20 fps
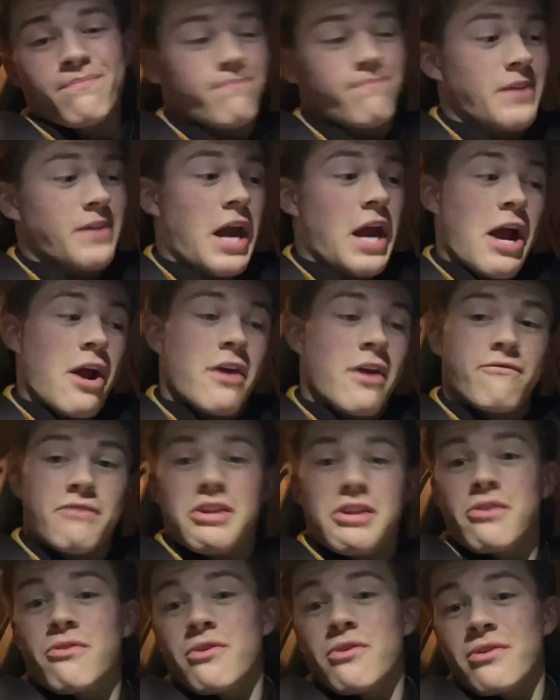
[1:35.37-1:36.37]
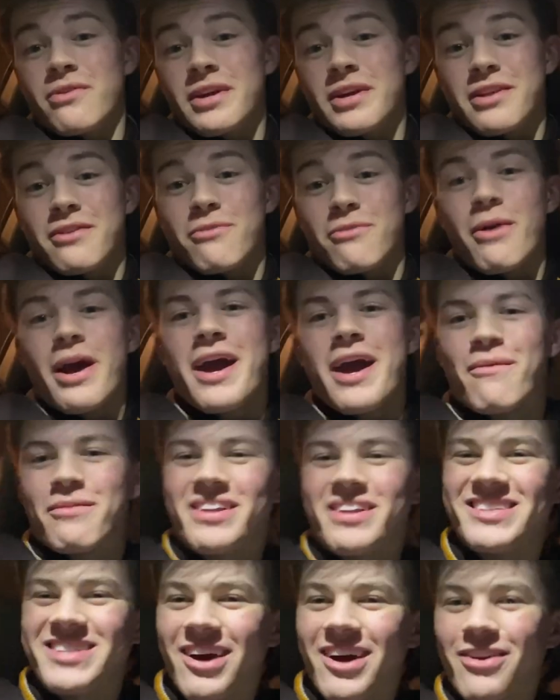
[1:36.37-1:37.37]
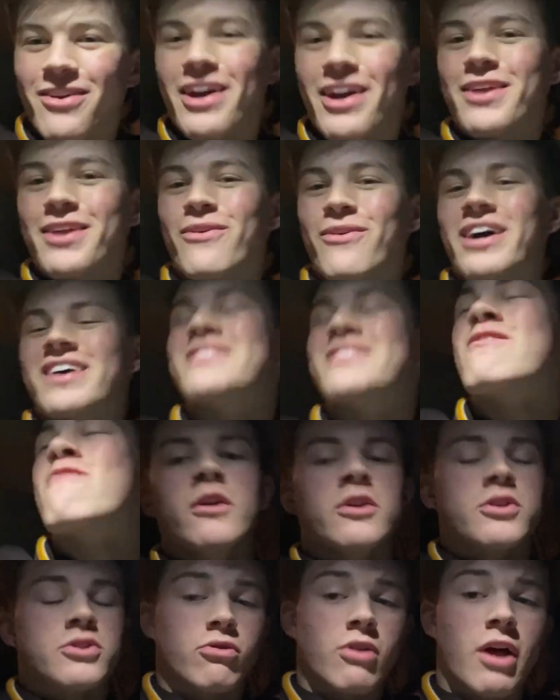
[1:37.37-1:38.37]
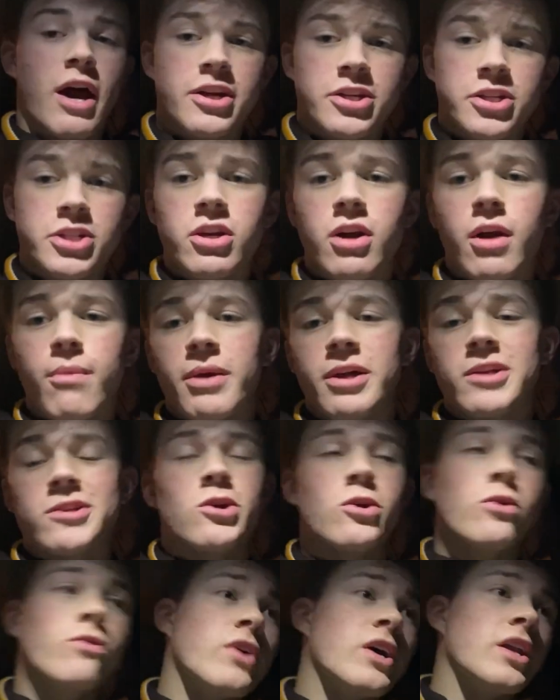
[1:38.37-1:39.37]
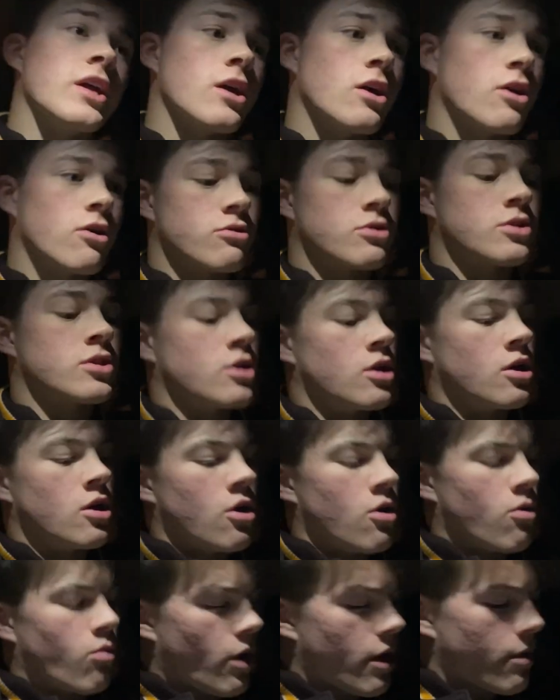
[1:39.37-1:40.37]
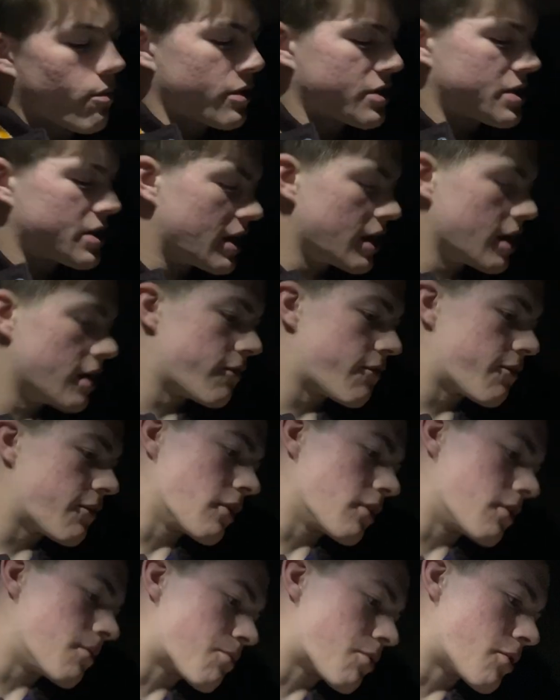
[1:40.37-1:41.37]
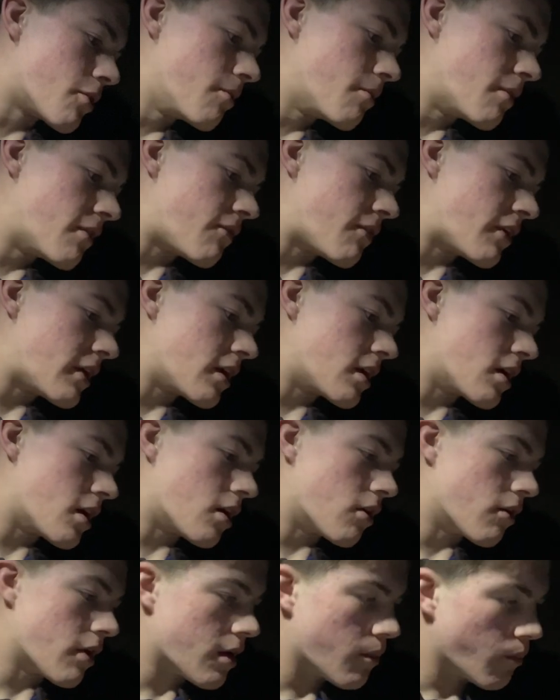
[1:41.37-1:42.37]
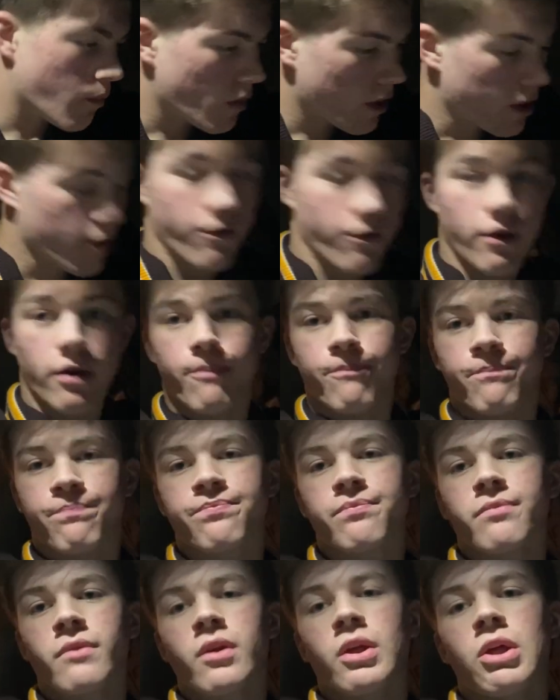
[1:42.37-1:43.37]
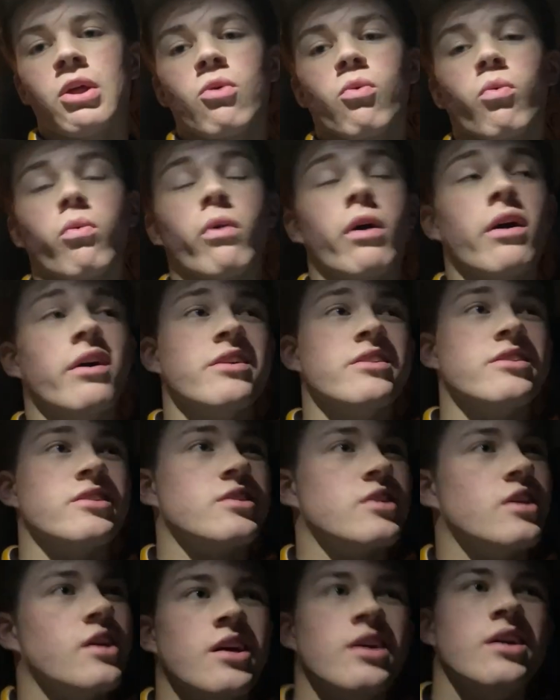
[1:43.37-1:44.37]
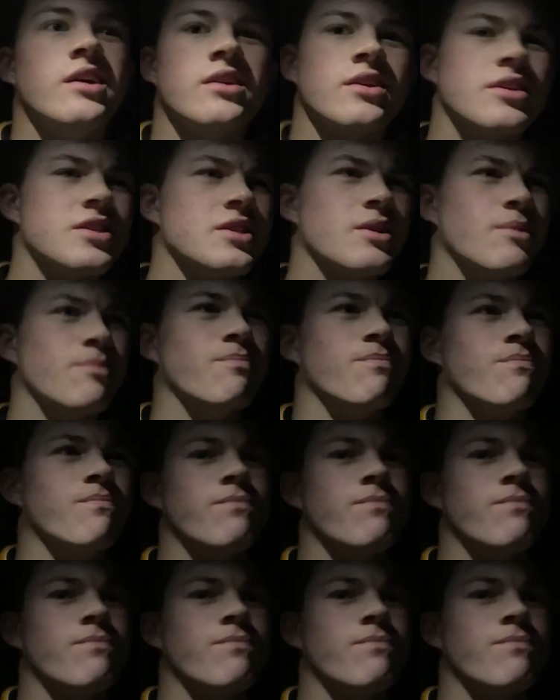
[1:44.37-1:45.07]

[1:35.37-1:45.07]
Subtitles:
care if you do, or either way, I'm going to tell you anyways. So last year I made 2 videos. One was an infield improvement video, and one of them was some